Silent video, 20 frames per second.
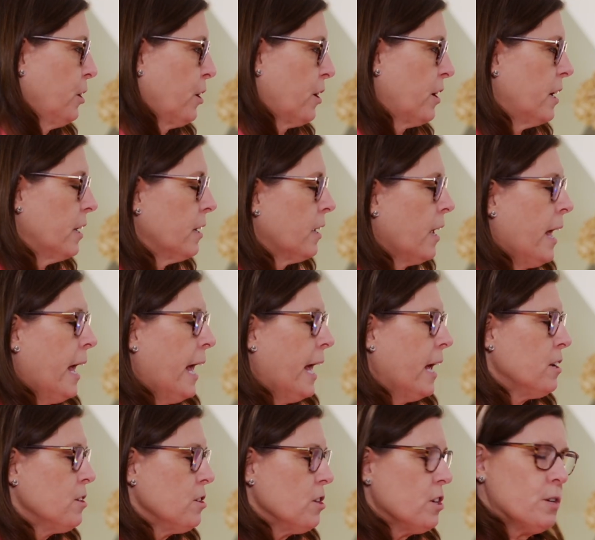Good.
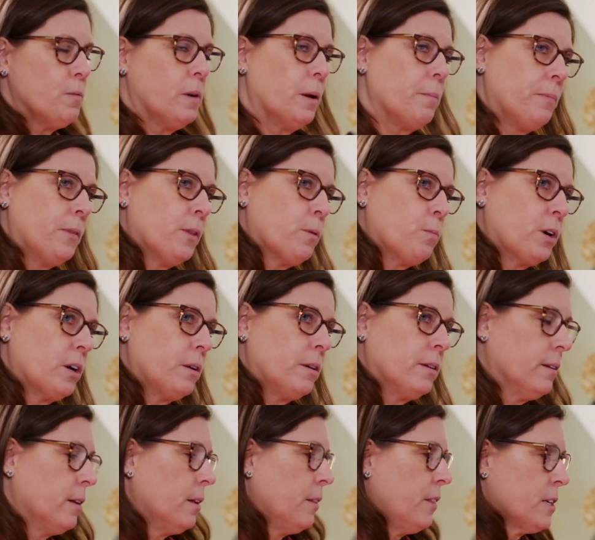And do you know what
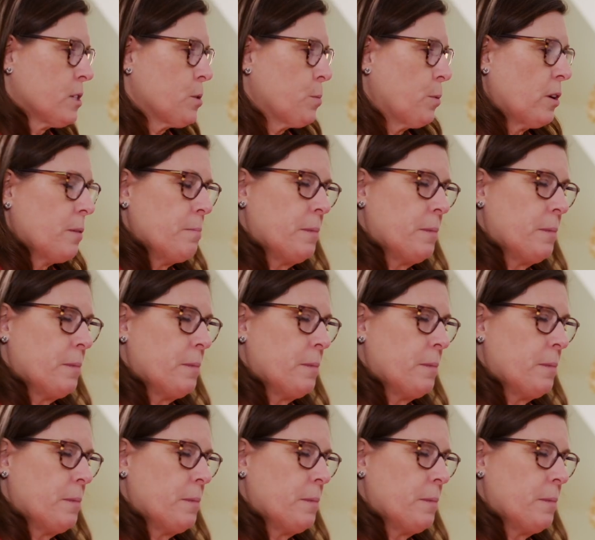this word